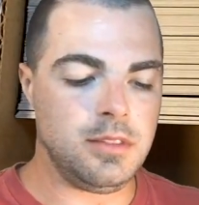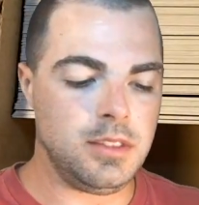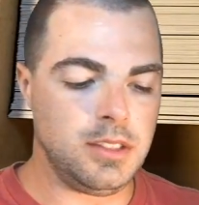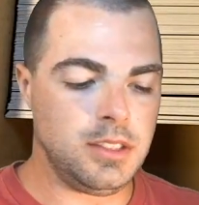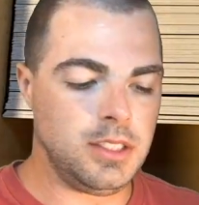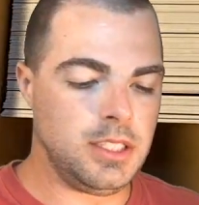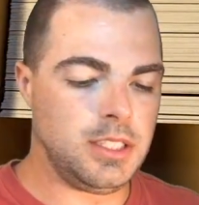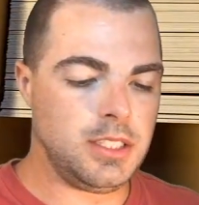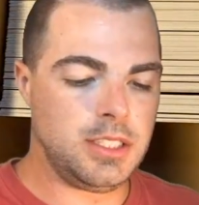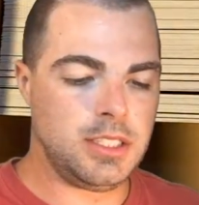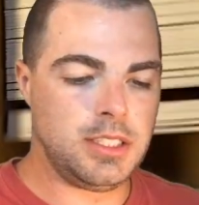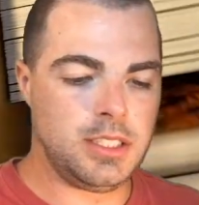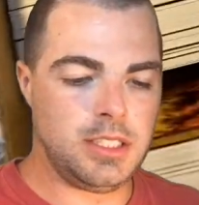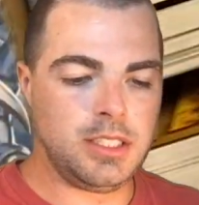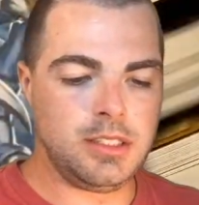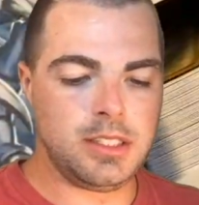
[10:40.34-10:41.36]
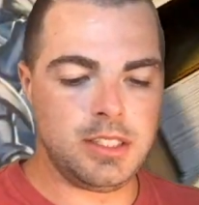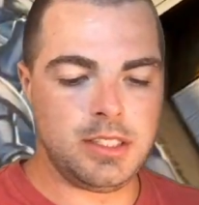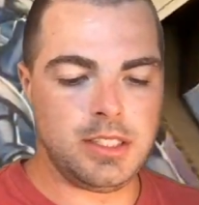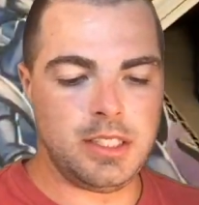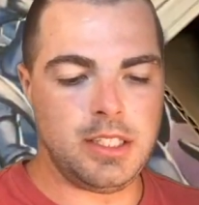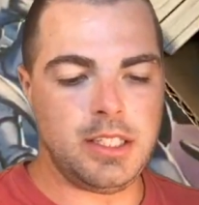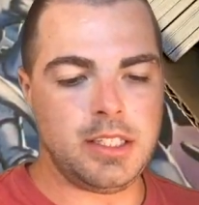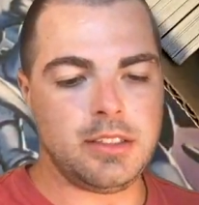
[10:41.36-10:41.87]
Let's see, get
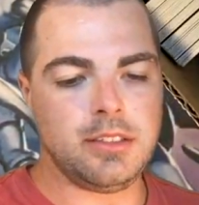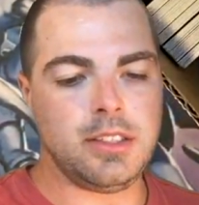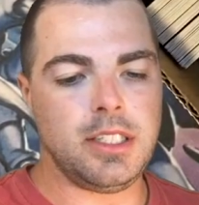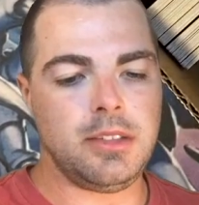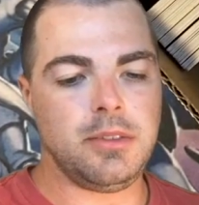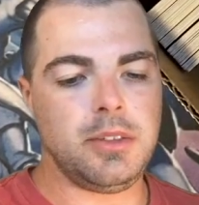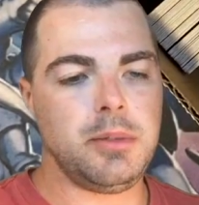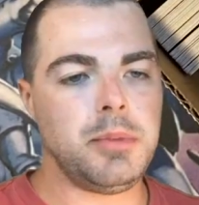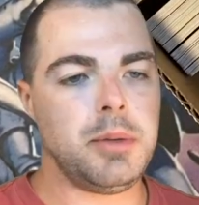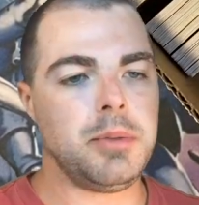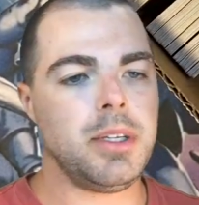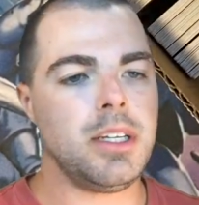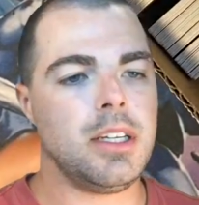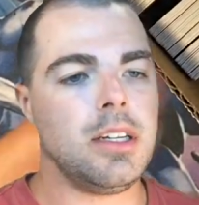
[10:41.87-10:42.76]
that angle that way maybe.